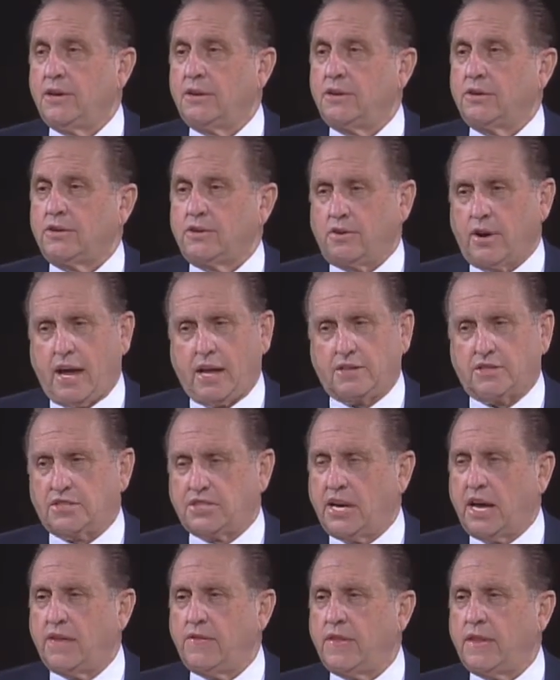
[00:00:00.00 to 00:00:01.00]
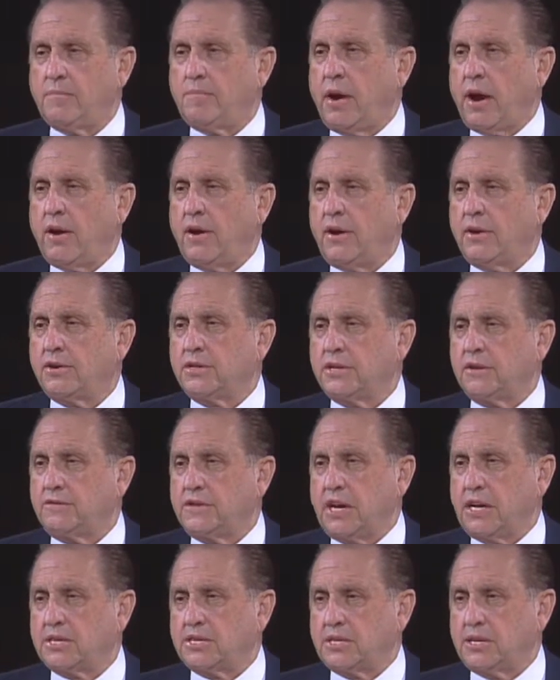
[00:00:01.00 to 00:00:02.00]
transcend the barriers of
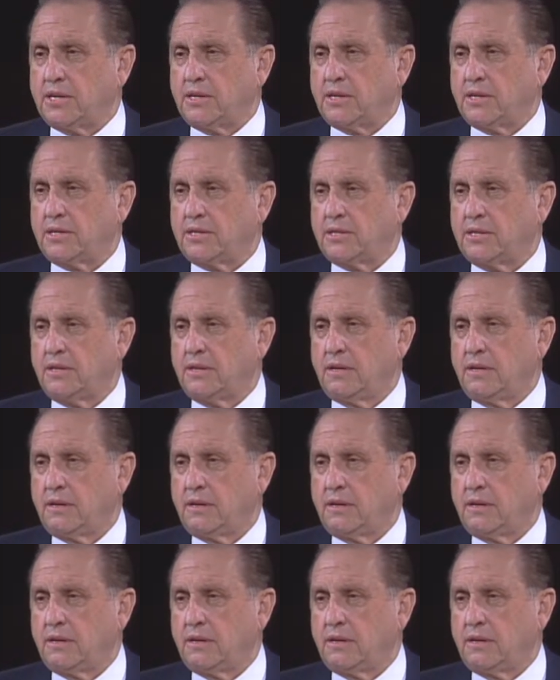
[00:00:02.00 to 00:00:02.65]
distance,